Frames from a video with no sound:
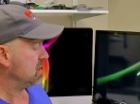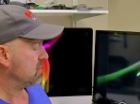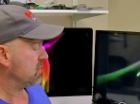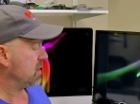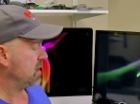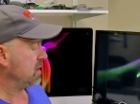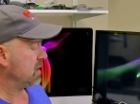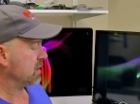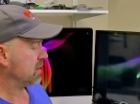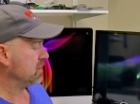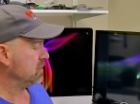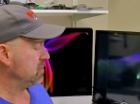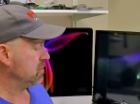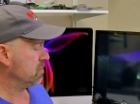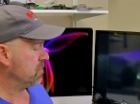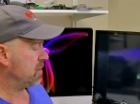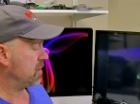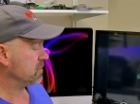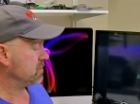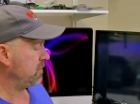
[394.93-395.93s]
right, I can do
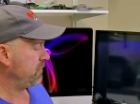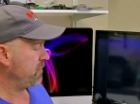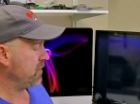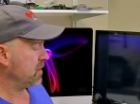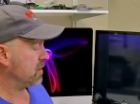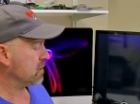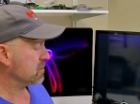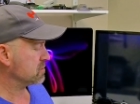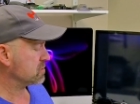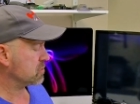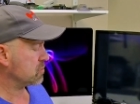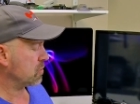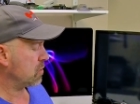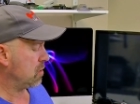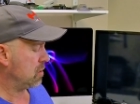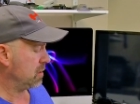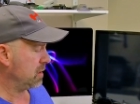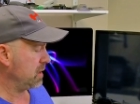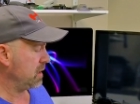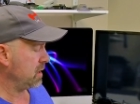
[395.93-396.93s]
multi-finger
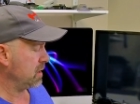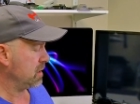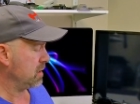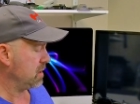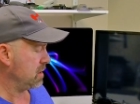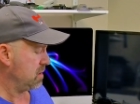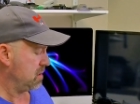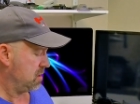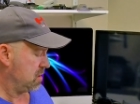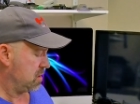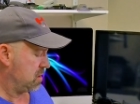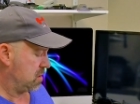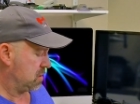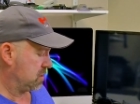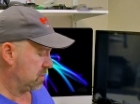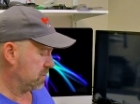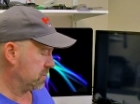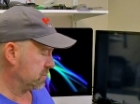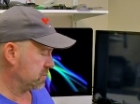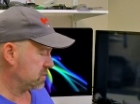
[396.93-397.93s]
scrolling, all
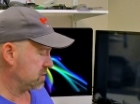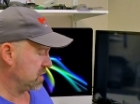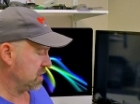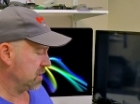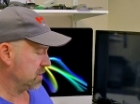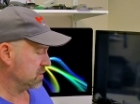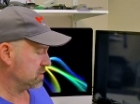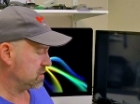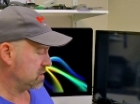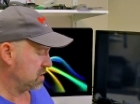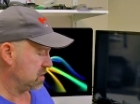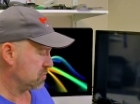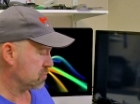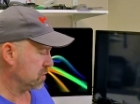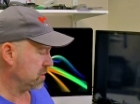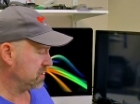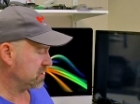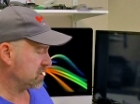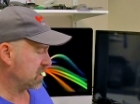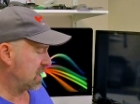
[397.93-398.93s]
of those things,
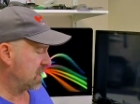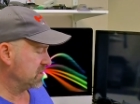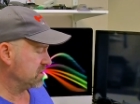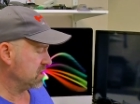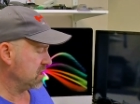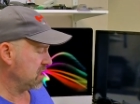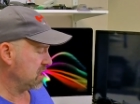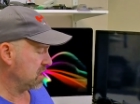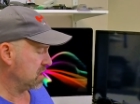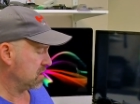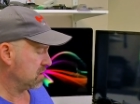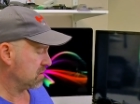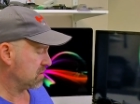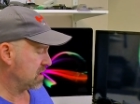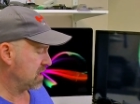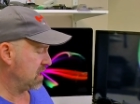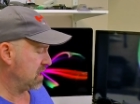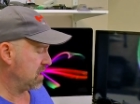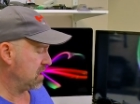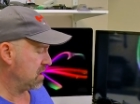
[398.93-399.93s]
resizing,
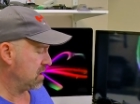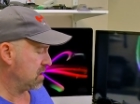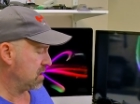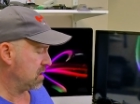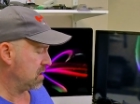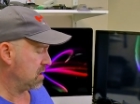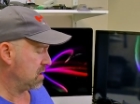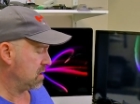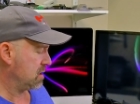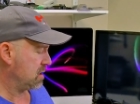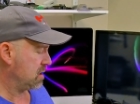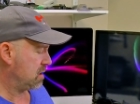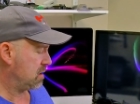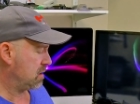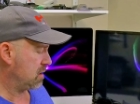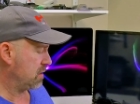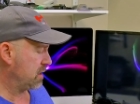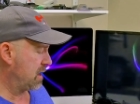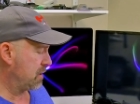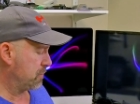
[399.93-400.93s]
right,
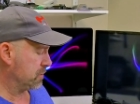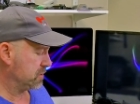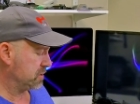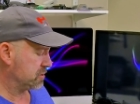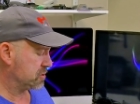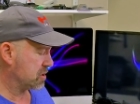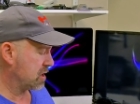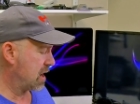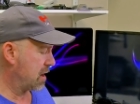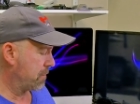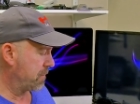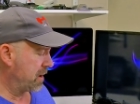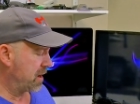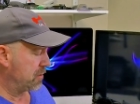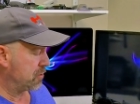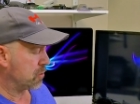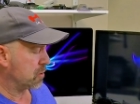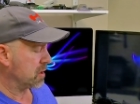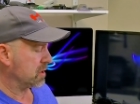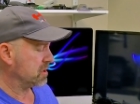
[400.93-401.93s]
all of that with the
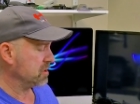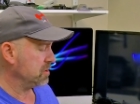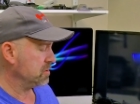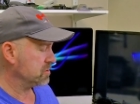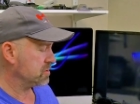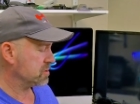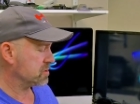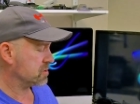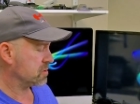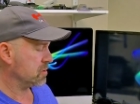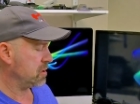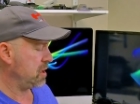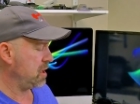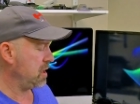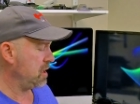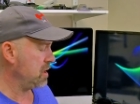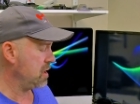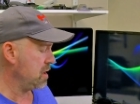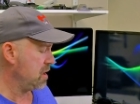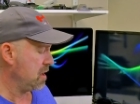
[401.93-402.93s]
trackpad, or I could use a
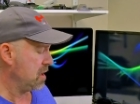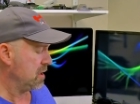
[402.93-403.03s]
screen.